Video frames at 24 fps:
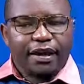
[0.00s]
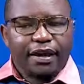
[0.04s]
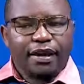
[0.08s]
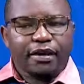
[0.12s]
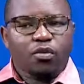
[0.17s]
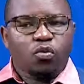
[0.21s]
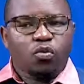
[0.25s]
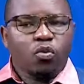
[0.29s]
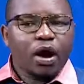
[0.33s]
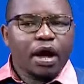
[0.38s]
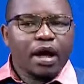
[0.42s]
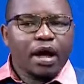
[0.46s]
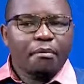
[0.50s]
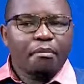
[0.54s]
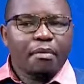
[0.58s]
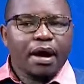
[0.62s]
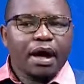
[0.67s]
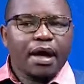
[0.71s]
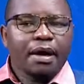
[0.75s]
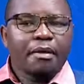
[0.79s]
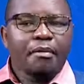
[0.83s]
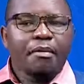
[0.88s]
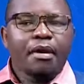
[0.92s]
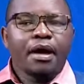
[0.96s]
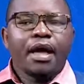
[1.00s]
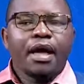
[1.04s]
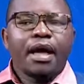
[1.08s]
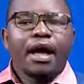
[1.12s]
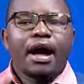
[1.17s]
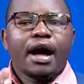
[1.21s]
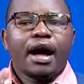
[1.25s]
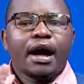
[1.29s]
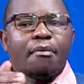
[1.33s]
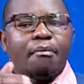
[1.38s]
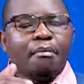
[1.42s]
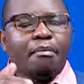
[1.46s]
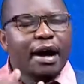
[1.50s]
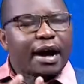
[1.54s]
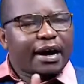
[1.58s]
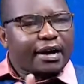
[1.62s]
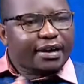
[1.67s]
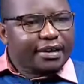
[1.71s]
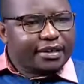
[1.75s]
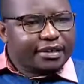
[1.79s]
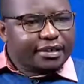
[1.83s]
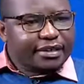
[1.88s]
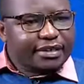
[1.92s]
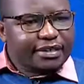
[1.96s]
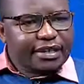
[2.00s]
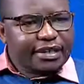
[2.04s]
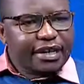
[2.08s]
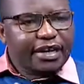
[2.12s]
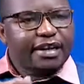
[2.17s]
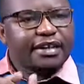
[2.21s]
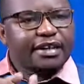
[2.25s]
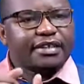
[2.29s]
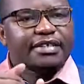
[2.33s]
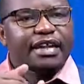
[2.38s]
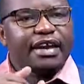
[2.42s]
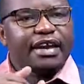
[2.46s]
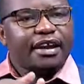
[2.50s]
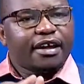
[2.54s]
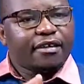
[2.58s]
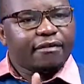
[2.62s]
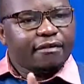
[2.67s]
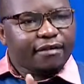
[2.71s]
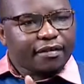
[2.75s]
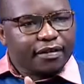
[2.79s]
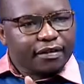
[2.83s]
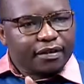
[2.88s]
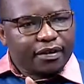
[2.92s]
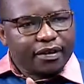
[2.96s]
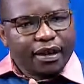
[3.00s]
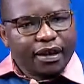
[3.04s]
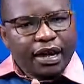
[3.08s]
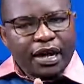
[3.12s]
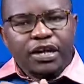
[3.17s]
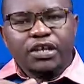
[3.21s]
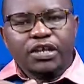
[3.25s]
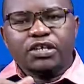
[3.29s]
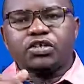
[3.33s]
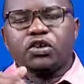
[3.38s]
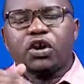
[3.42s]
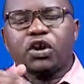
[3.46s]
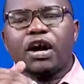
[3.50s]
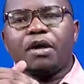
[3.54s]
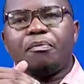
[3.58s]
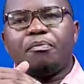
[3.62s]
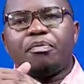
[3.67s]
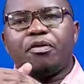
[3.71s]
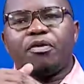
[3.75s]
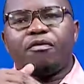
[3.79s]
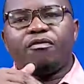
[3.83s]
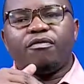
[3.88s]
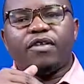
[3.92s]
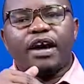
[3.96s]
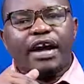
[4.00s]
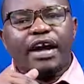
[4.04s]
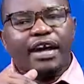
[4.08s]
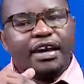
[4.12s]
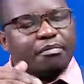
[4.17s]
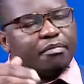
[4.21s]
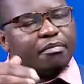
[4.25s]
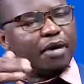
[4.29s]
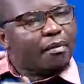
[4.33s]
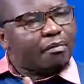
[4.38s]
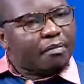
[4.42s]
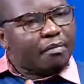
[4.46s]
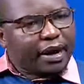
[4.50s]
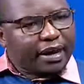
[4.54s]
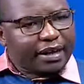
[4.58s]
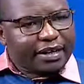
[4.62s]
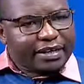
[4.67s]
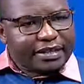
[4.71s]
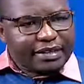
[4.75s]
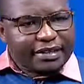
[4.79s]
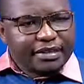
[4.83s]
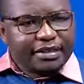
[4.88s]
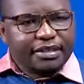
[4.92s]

They require my bank details and everything. So I provide my bank